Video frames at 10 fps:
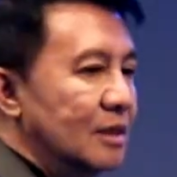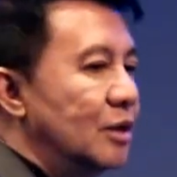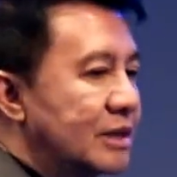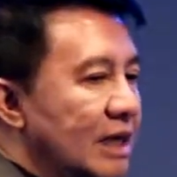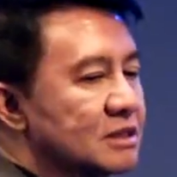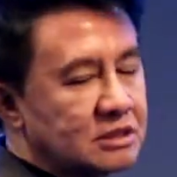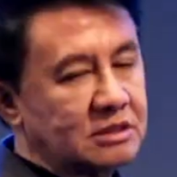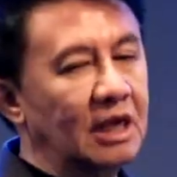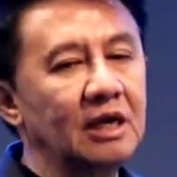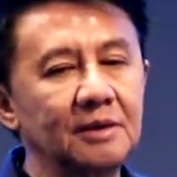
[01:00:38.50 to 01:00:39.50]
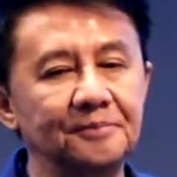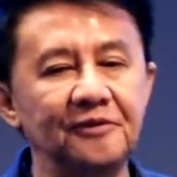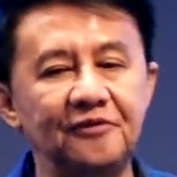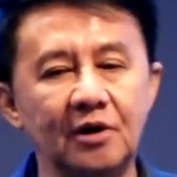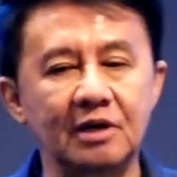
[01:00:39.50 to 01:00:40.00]
Who can stand
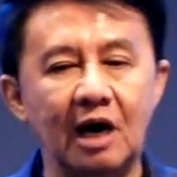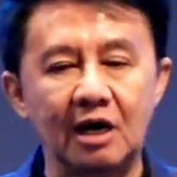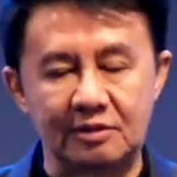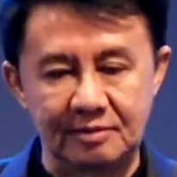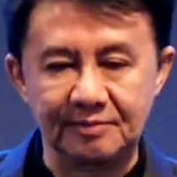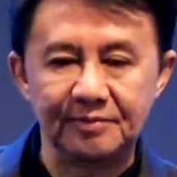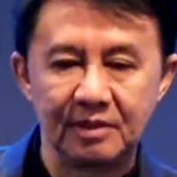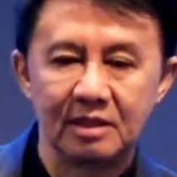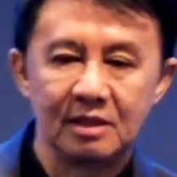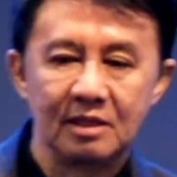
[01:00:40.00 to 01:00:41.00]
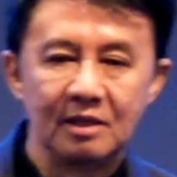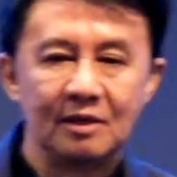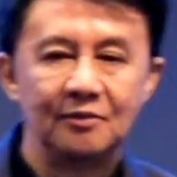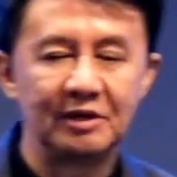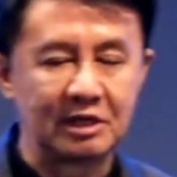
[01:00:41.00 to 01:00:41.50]
before God
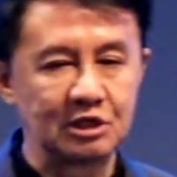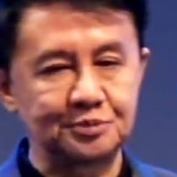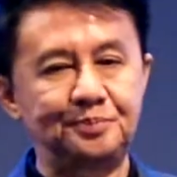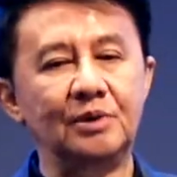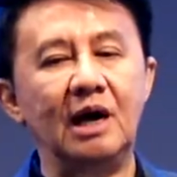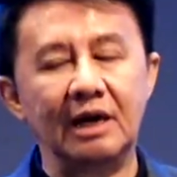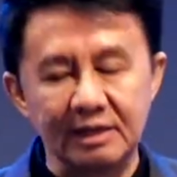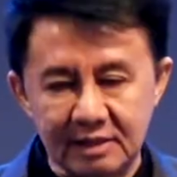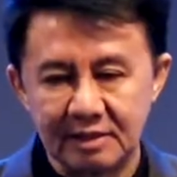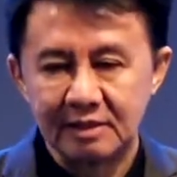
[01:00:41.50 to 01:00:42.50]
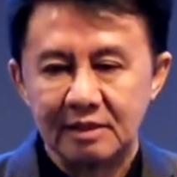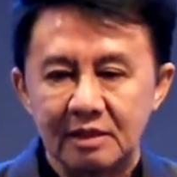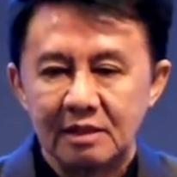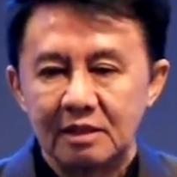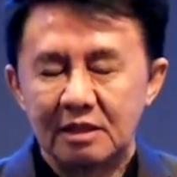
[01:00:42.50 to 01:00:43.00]
with his pride.
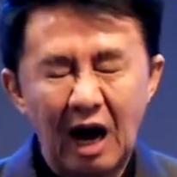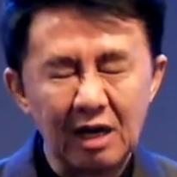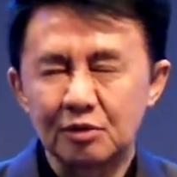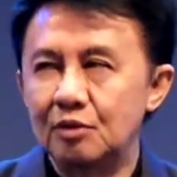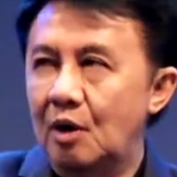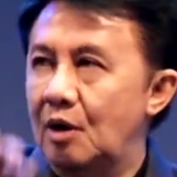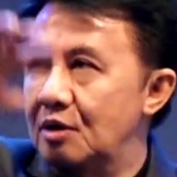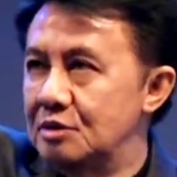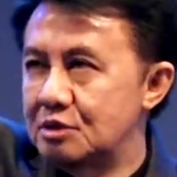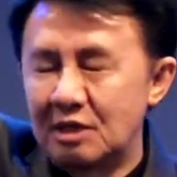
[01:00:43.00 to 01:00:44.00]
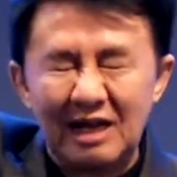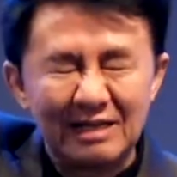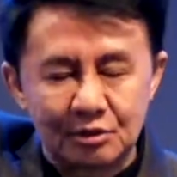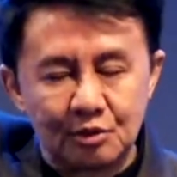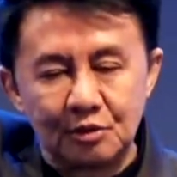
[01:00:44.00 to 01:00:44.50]
God who owns,
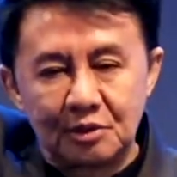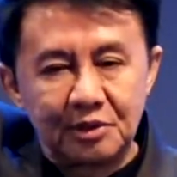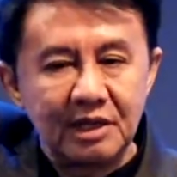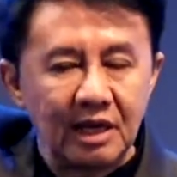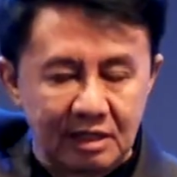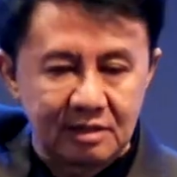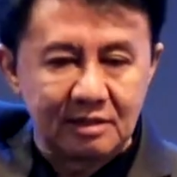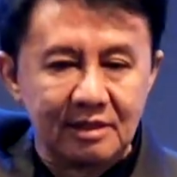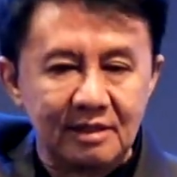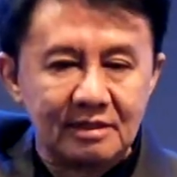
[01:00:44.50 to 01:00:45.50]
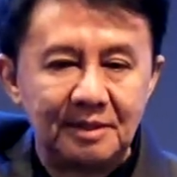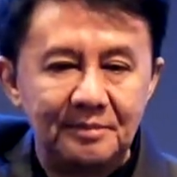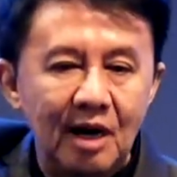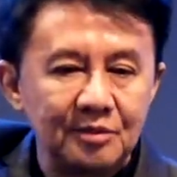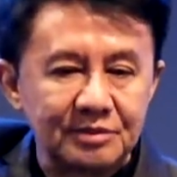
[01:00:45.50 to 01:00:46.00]
God who create the
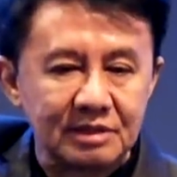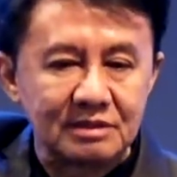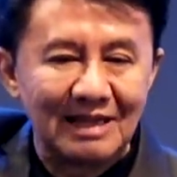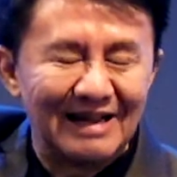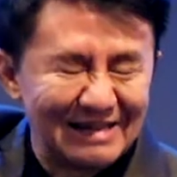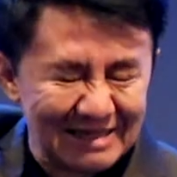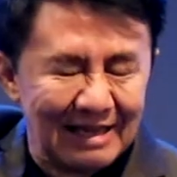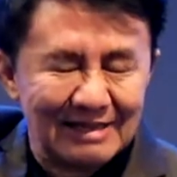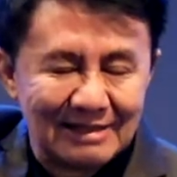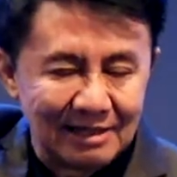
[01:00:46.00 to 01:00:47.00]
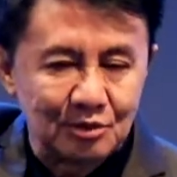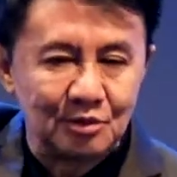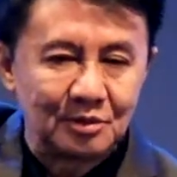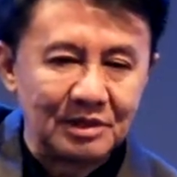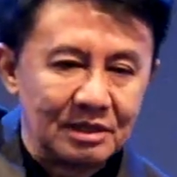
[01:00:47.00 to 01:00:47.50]
mountains, God, God
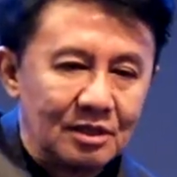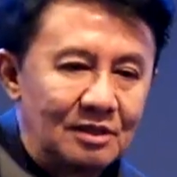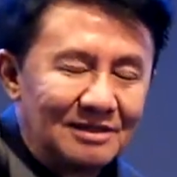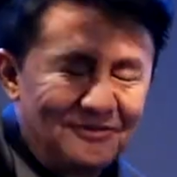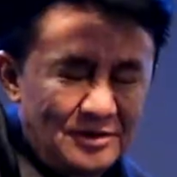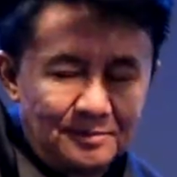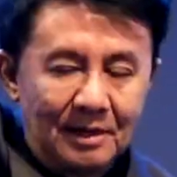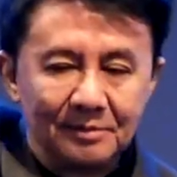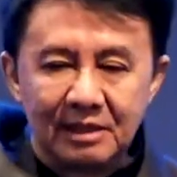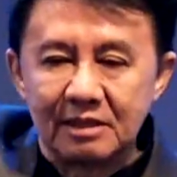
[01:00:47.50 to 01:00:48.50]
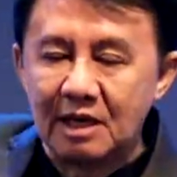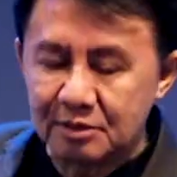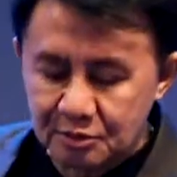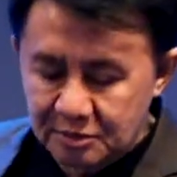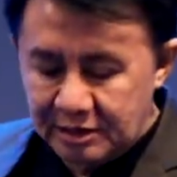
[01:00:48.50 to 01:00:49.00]
who create all the firmament,
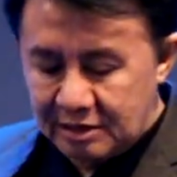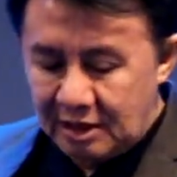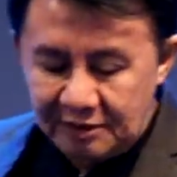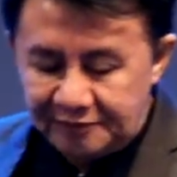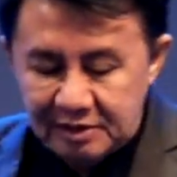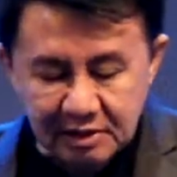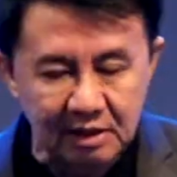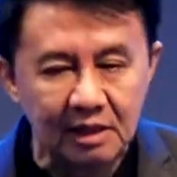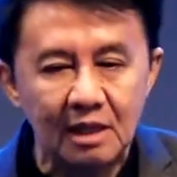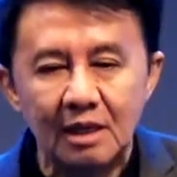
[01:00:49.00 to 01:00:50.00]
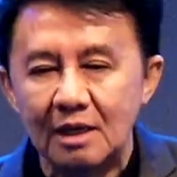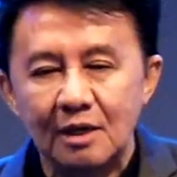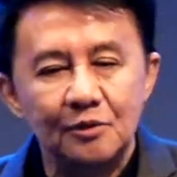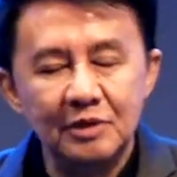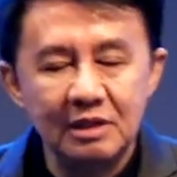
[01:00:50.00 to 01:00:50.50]
God who create everything.
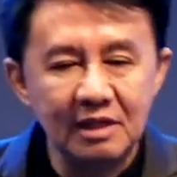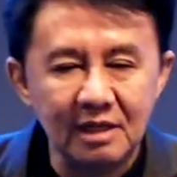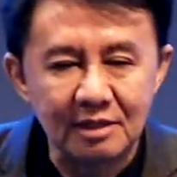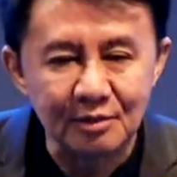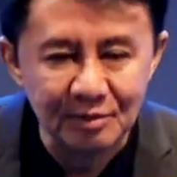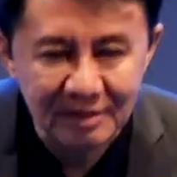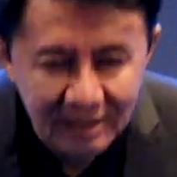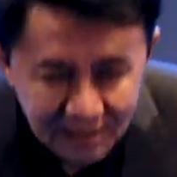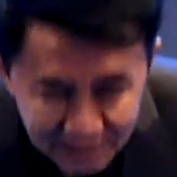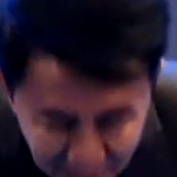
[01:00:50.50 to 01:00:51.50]
We need to kneel